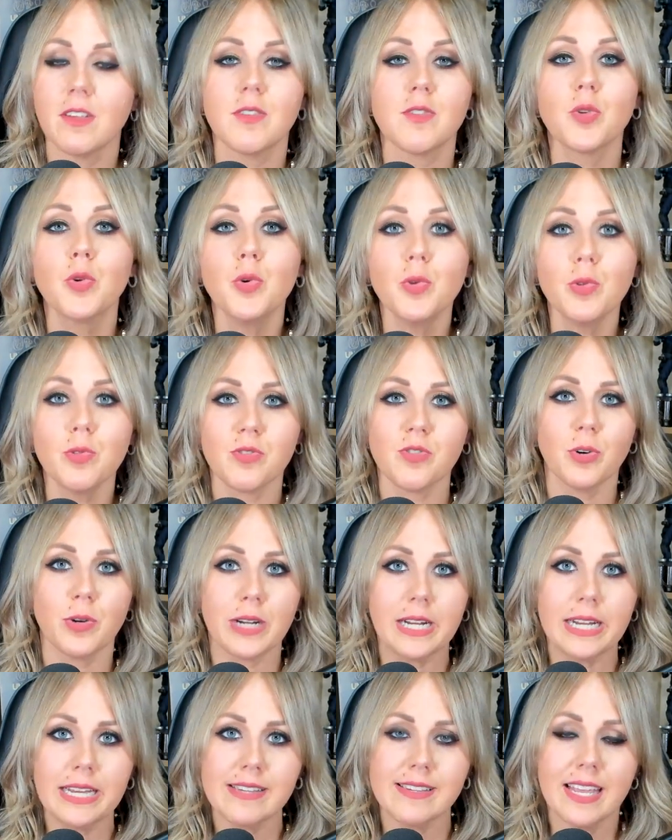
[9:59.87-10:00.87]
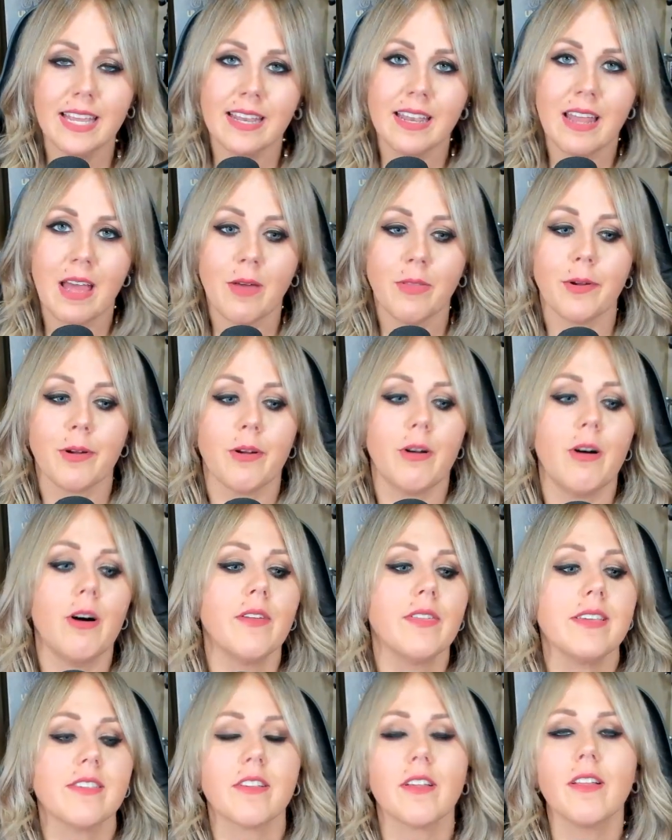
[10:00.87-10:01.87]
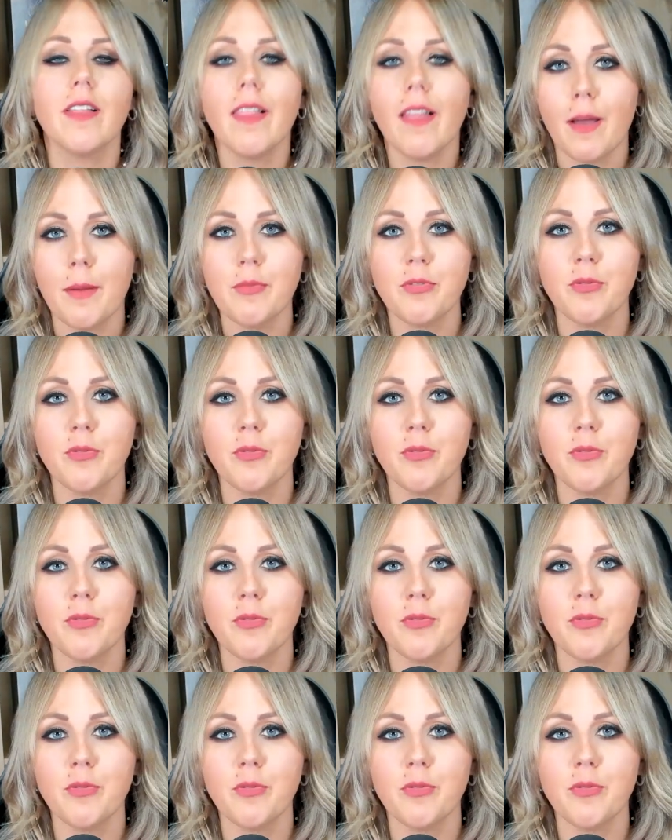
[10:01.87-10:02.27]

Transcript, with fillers: school stories. And now there are all these clubs